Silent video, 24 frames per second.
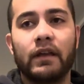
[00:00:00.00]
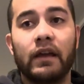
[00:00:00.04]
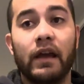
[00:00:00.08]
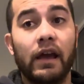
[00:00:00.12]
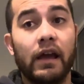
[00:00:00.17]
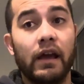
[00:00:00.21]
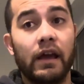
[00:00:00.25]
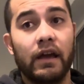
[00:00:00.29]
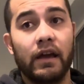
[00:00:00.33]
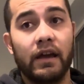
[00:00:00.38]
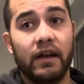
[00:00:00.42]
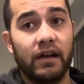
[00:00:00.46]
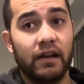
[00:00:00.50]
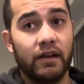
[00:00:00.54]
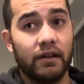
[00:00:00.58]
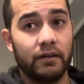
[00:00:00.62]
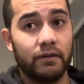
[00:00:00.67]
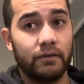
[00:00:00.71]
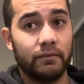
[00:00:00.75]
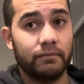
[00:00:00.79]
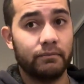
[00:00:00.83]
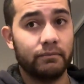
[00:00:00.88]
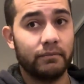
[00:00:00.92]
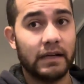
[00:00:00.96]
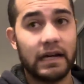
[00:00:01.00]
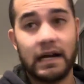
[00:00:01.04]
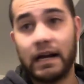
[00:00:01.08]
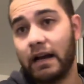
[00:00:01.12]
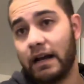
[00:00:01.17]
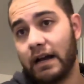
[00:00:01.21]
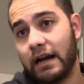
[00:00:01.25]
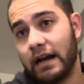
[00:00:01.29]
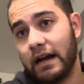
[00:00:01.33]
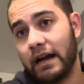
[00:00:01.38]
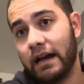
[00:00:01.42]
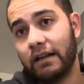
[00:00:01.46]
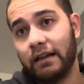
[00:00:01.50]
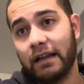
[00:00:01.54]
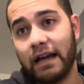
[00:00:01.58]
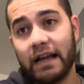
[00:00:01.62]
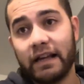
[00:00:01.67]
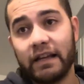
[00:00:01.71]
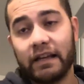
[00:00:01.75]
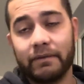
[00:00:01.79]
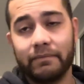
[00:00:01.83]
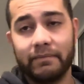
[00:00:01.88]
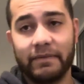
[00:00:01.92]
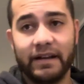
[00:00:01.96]
and I
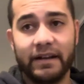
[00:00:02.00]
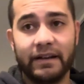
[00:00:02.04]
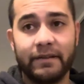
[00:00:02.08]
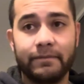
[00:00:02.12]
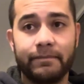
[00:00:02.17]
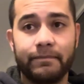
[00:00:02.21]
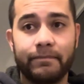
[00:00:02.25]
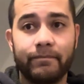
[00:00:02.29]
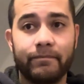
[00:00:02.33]
like it, man.